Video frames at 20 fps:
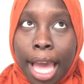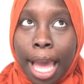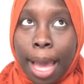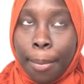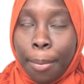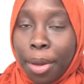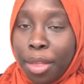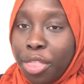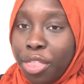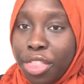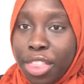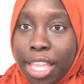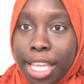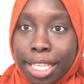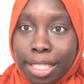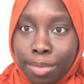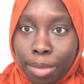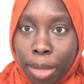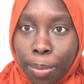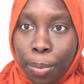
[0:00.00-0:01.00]
But these
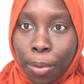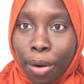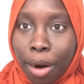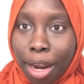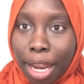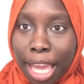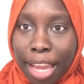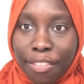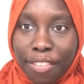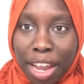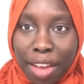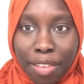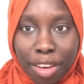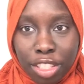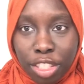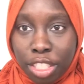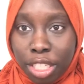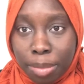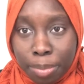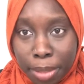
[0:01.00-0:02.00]
people are like
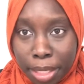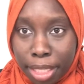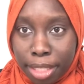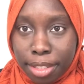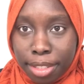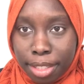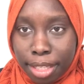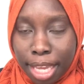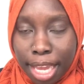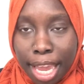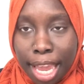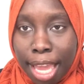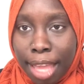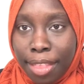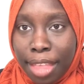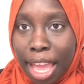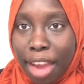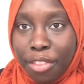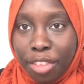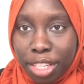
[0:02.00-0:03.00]
500 apiece, and
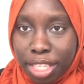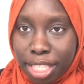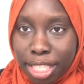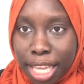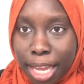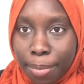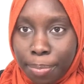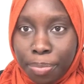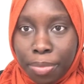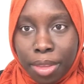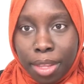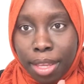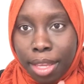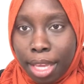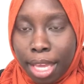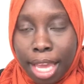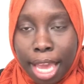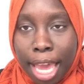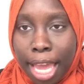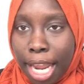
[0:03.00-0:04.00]
every step,
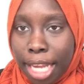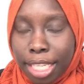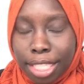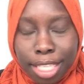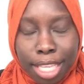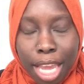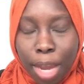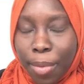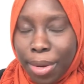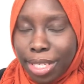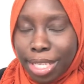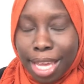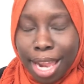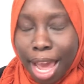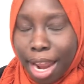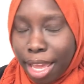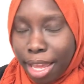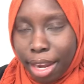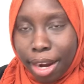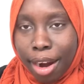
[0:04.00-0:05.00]
and I just can't wait to get out of
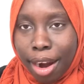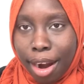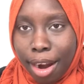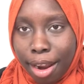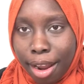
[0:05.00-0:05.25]
here.